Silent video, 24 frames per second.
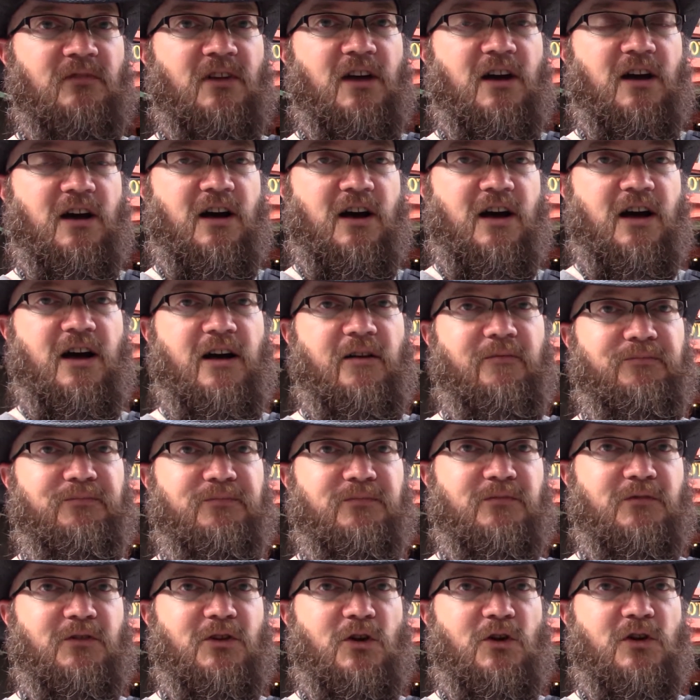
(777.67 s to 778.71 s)

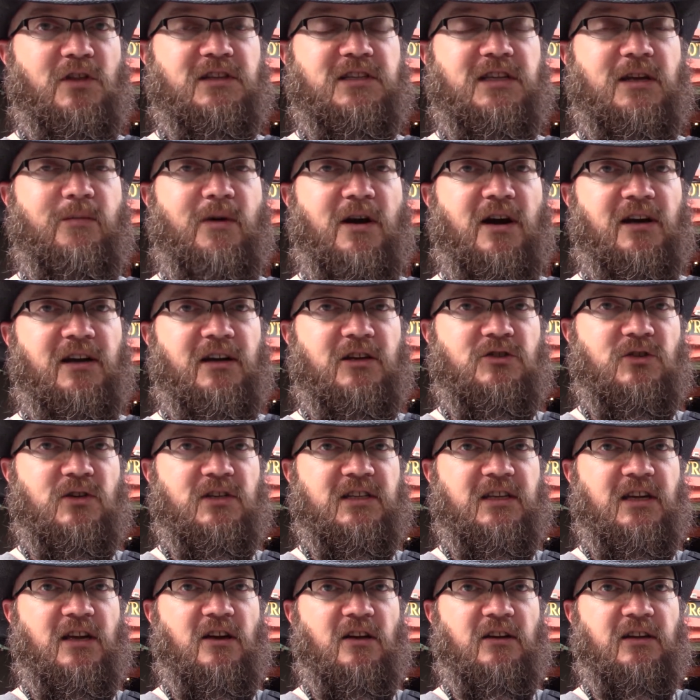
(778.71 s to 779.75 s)
Go to the tea market, drink
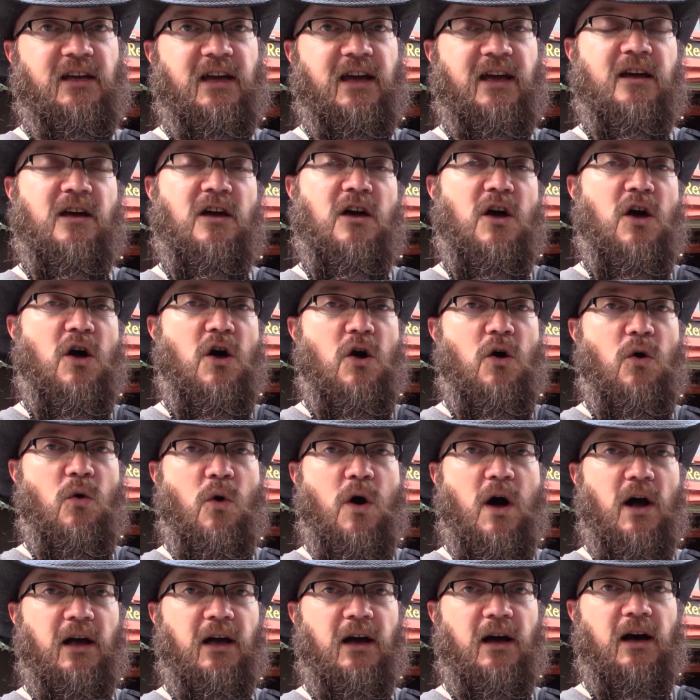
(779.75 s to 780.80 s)
tea all day,
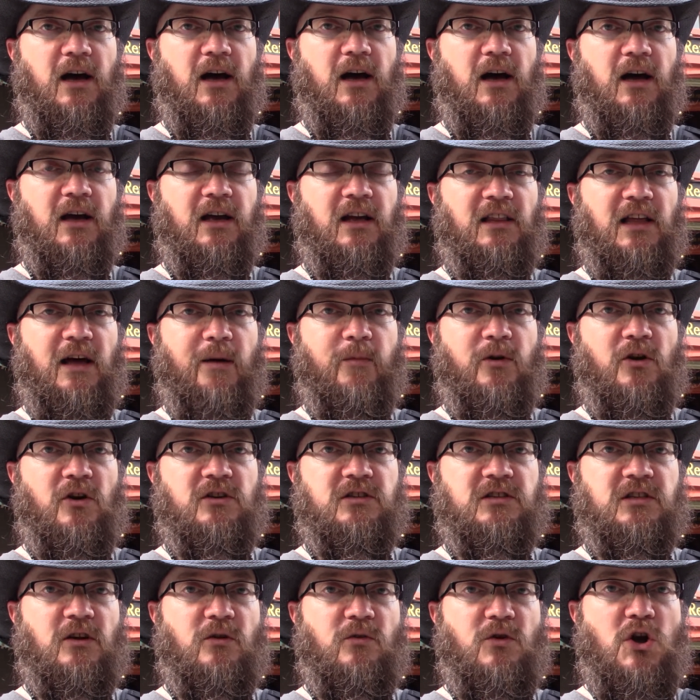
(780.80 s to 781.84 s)
walk a kilometer or
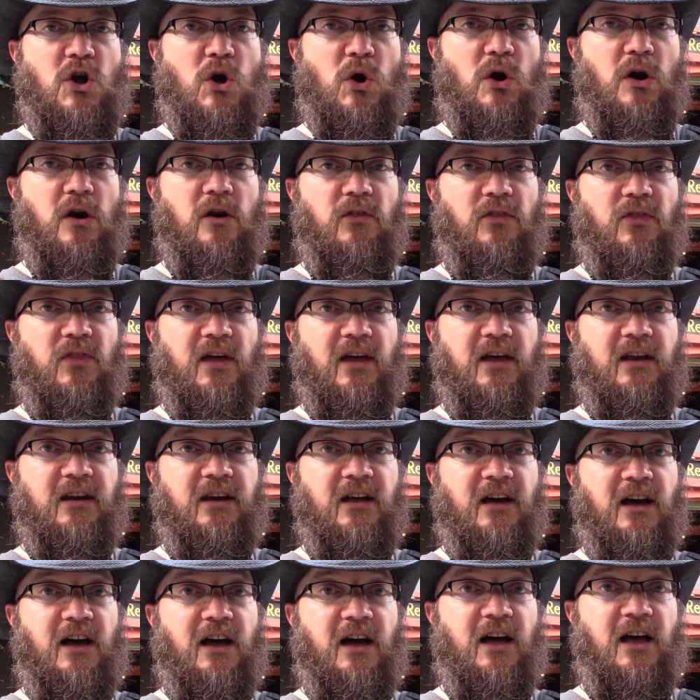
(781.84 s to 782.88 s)
so north, and
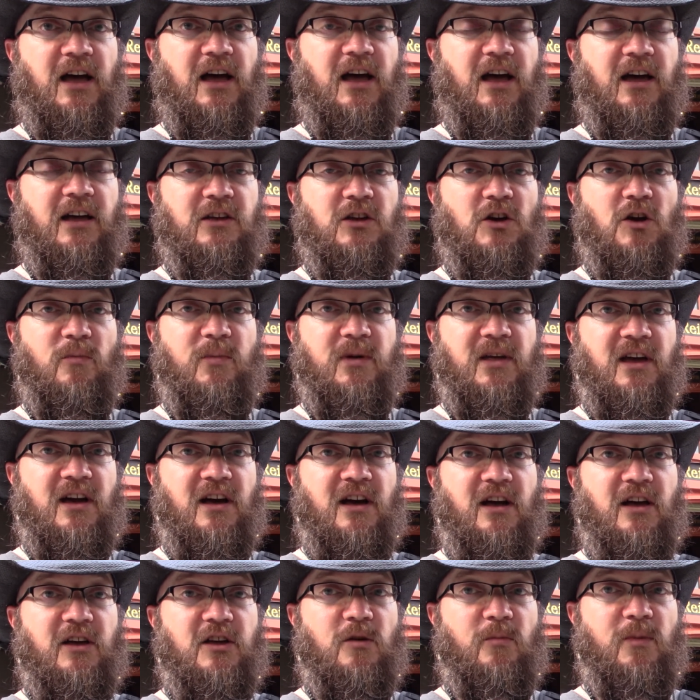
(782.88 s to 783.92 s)
you'll be
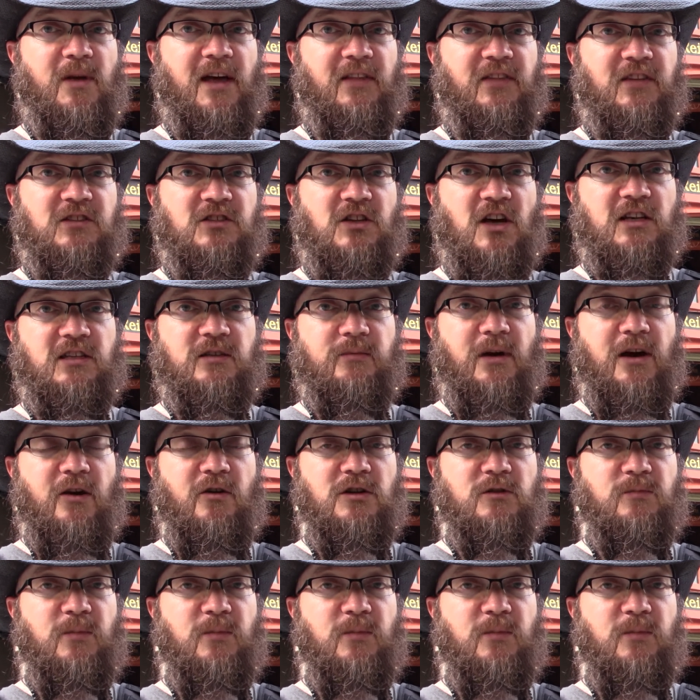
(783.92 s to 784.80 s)
at this awesome Irish